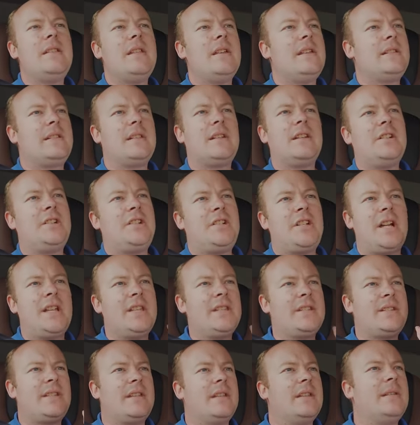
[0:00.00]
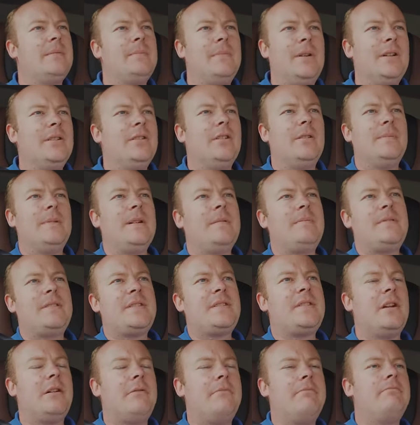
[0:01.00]
there's a good chance that they might not be able to
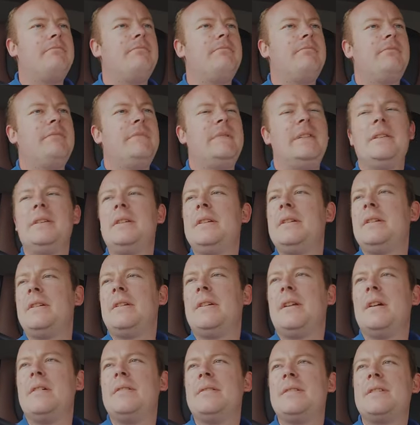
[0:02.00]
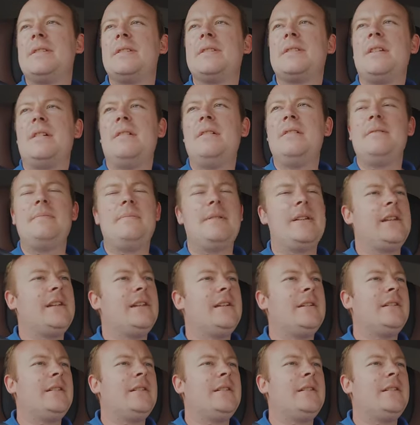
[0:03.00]
stop going to the side of me.